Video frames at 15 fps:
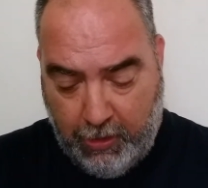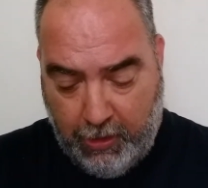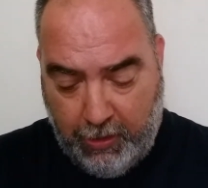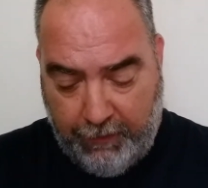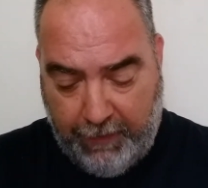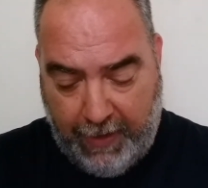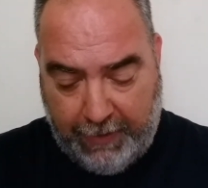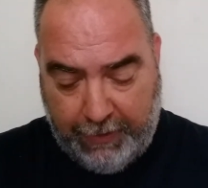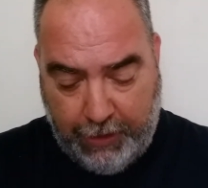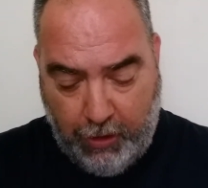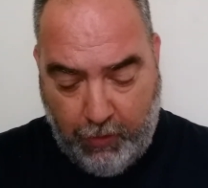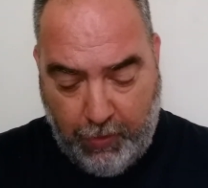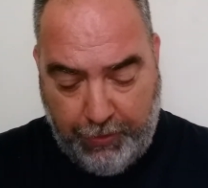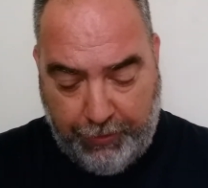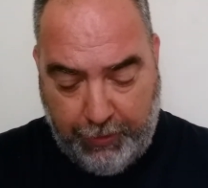that
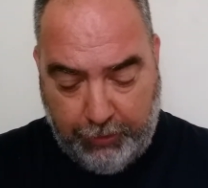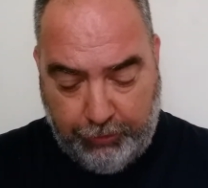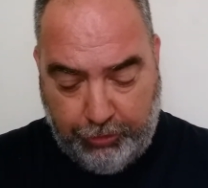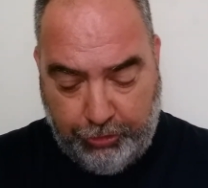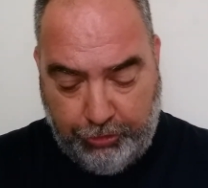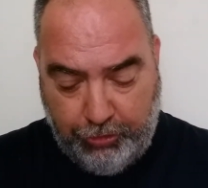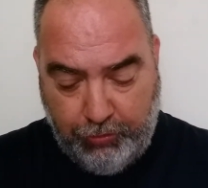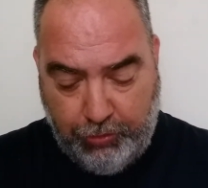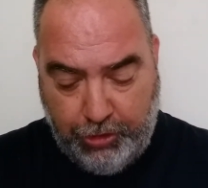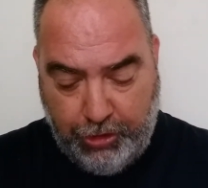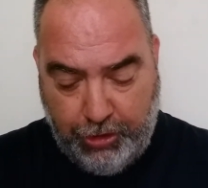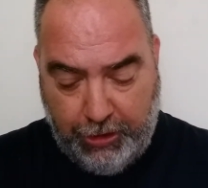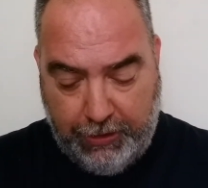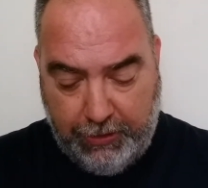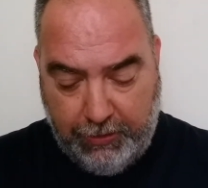knoweth to do
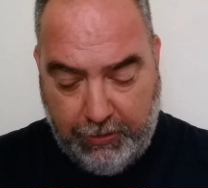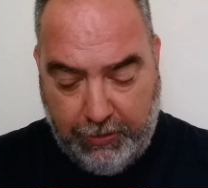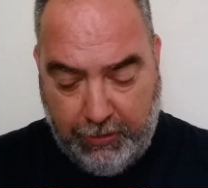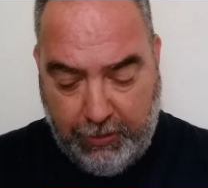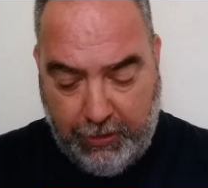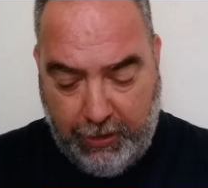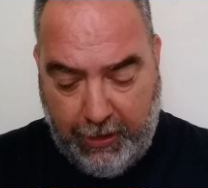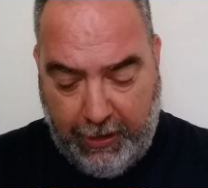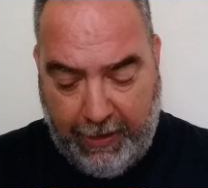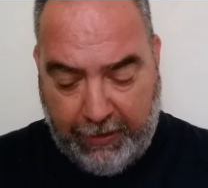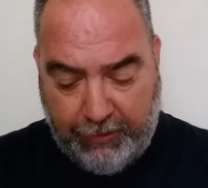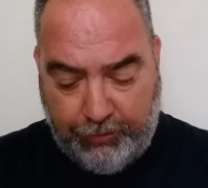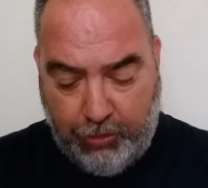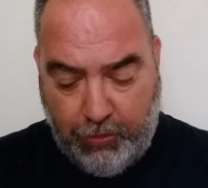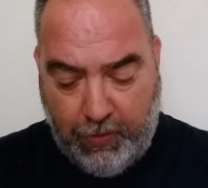good
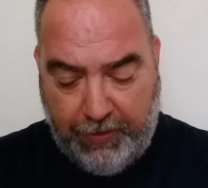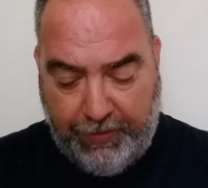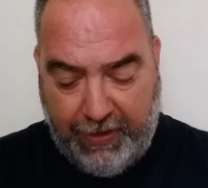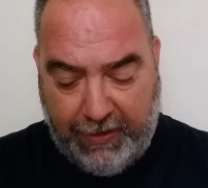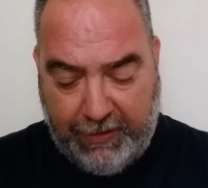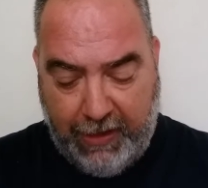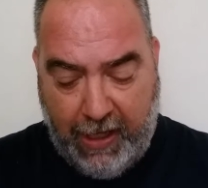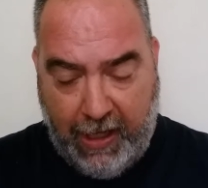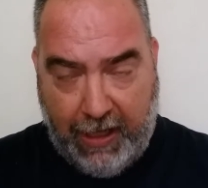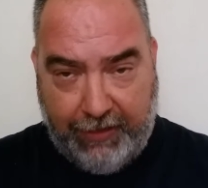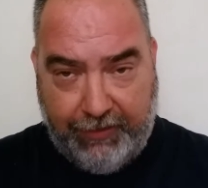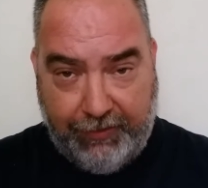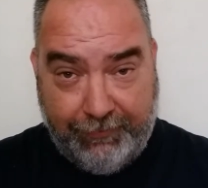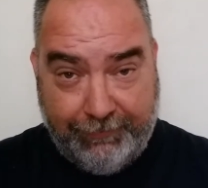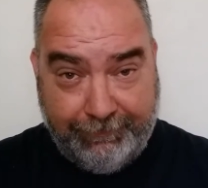and doeth it not,